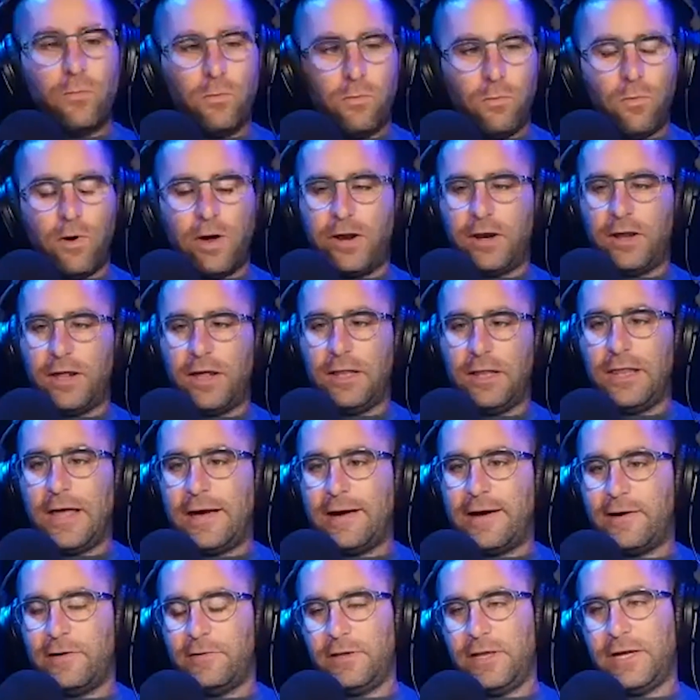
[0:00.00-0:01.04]
want to
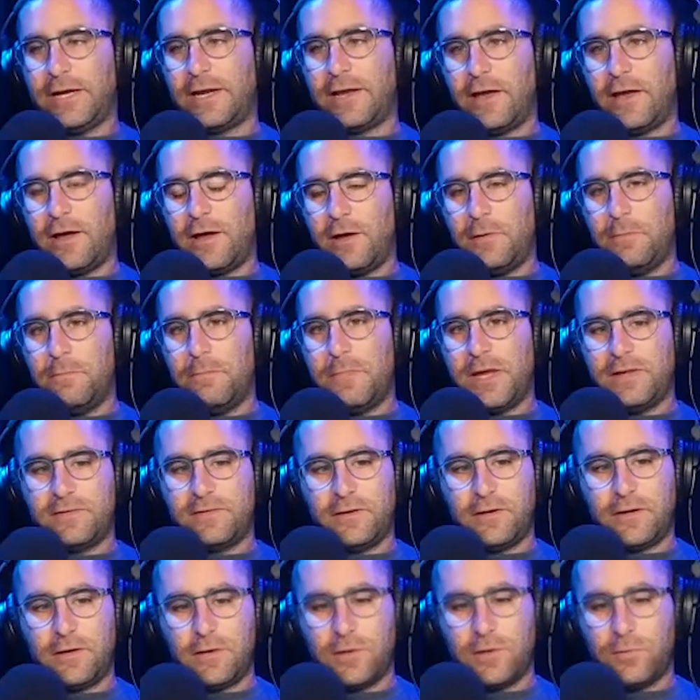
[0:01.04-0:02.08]
allow like
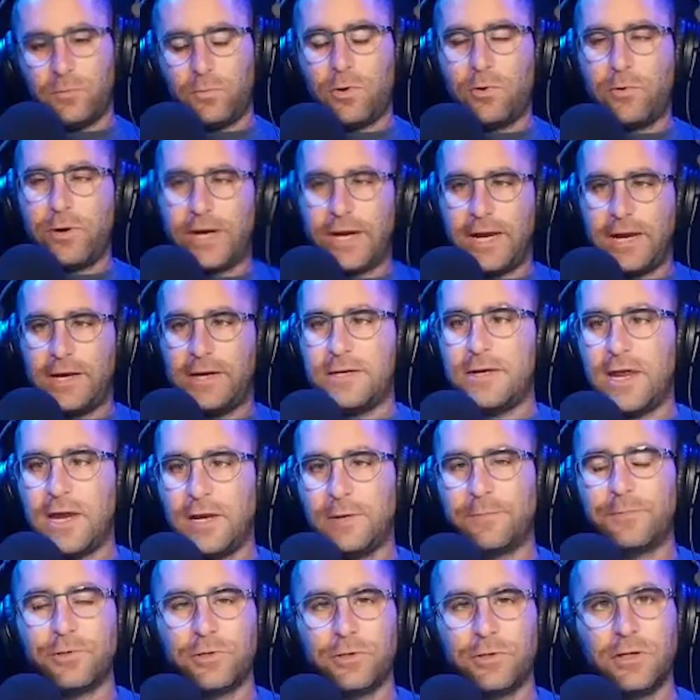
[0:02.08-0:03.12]
amazing we want to
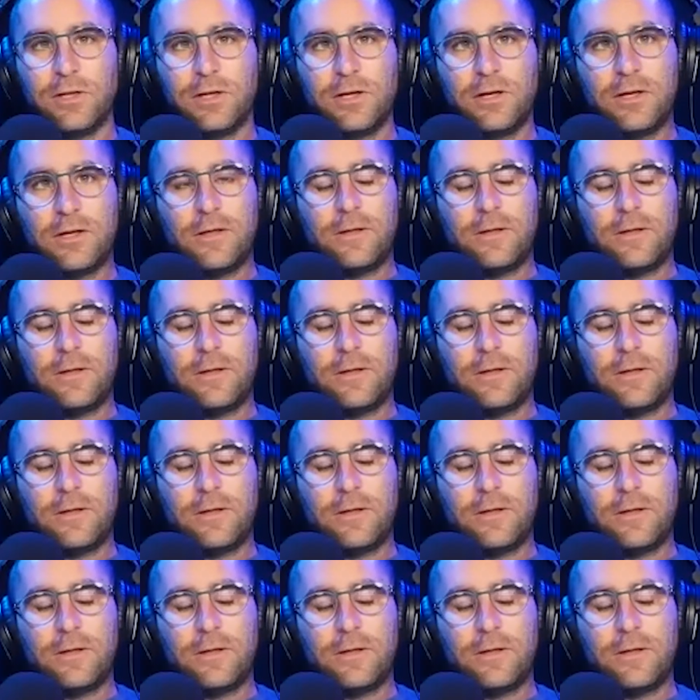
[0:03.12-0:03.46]
enable